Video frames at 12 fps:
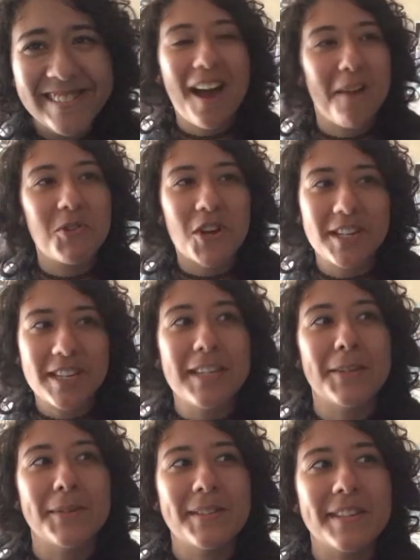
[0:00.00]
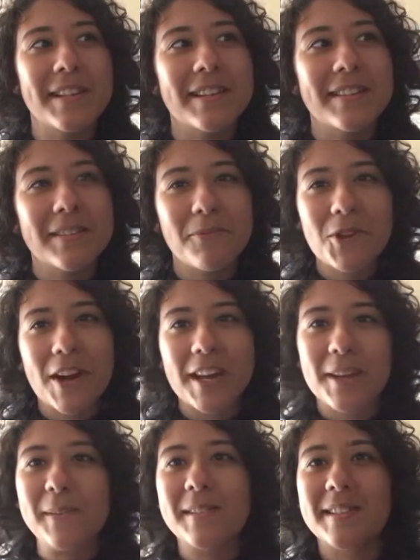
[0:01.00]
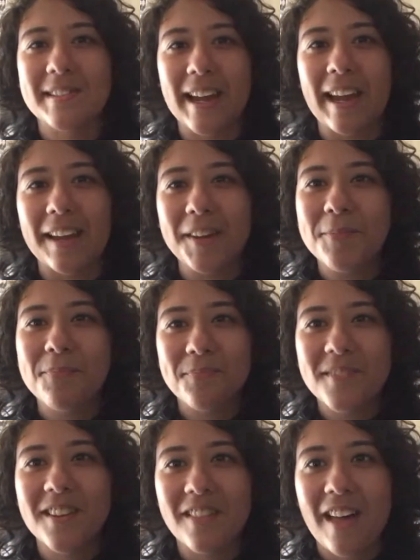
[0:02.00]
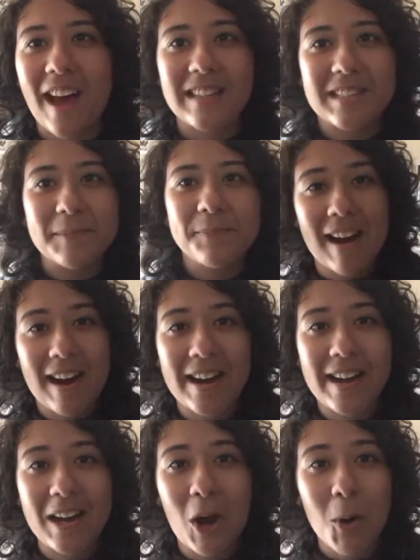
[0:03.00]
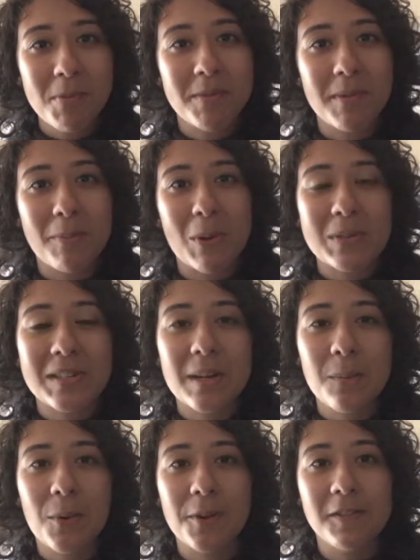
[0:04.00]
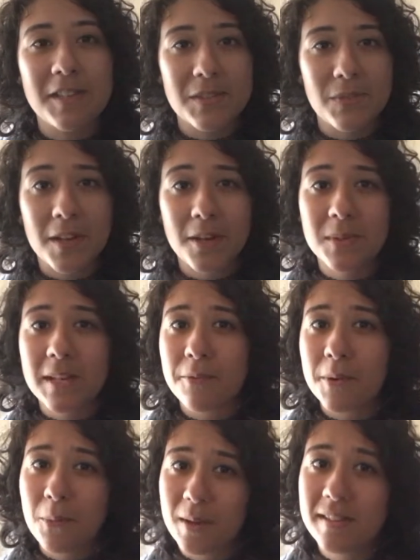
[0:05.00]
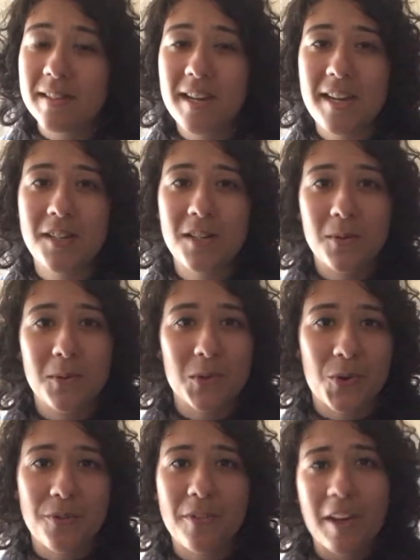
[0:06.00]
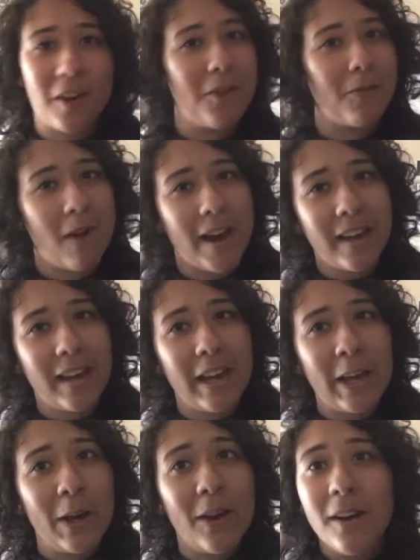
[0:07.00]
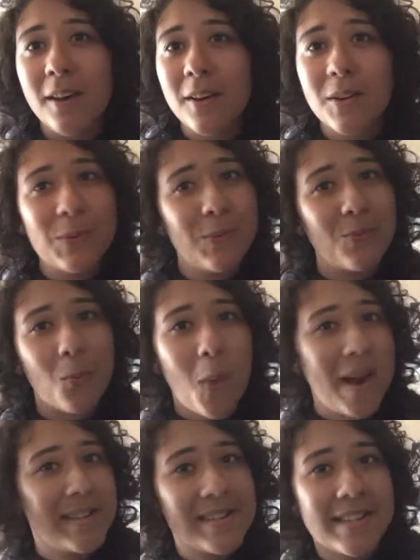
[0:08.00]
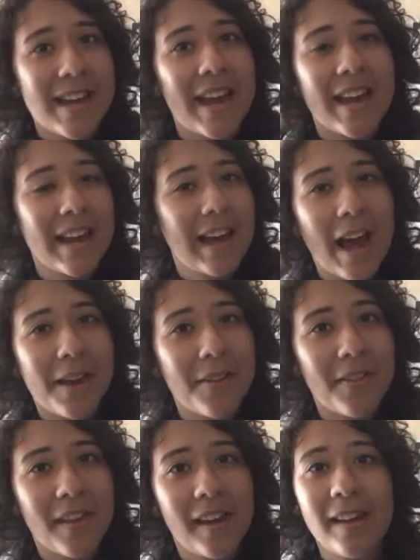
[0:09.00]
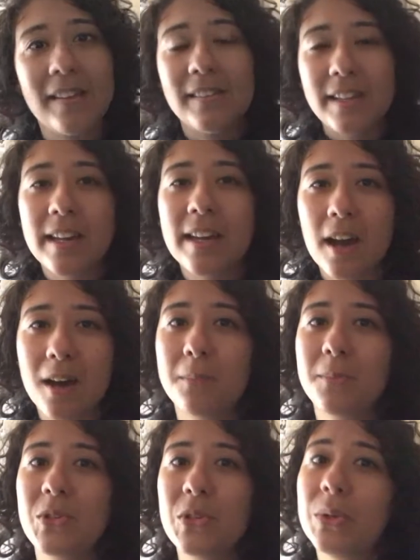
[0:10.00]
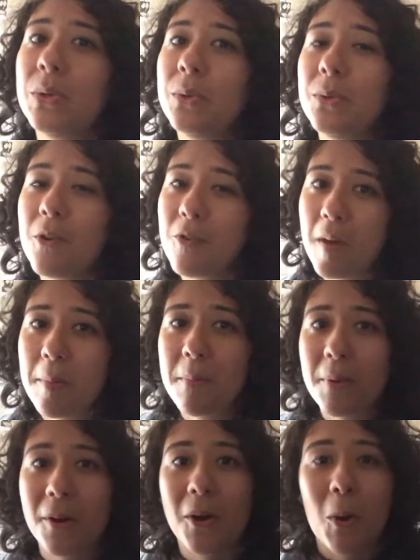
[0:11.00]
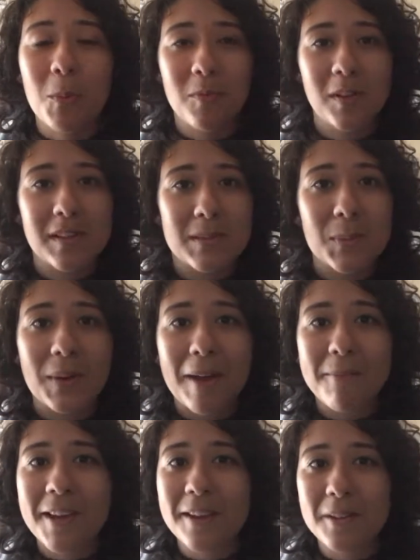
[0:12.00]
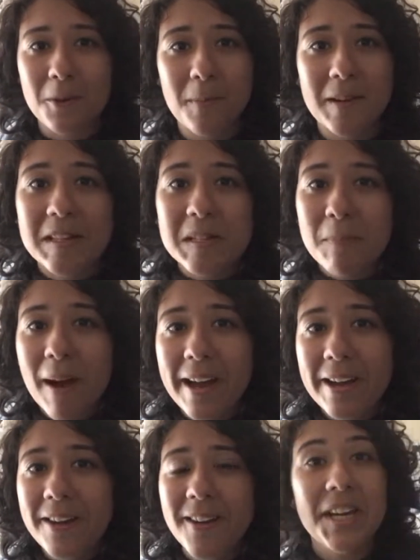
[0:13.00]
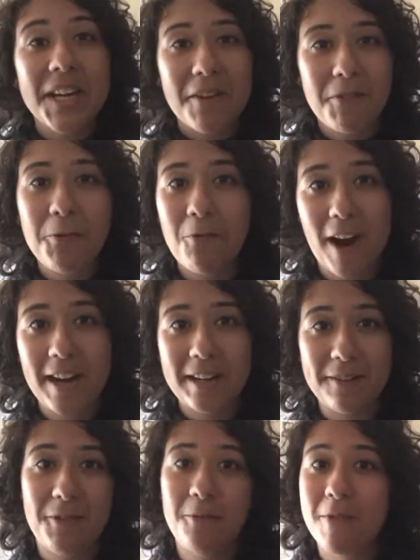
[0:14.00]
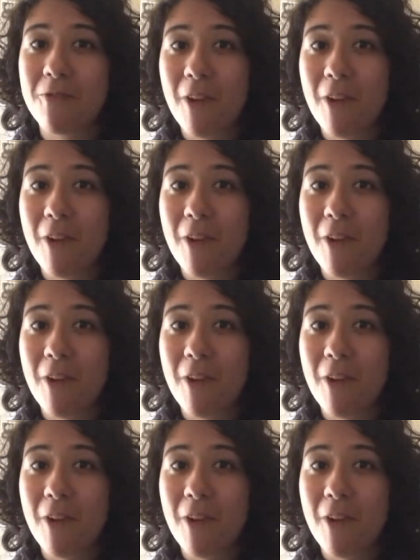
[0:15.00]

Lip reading: I'm trying to get used to this. I'm trying to get used to saying that. I hope to be posting more of these videos every Wednesday to do sort of like a writing Wednesday kind of thing leading up to November. Hopefully this will get me a little bit inspired. If you write, if you've been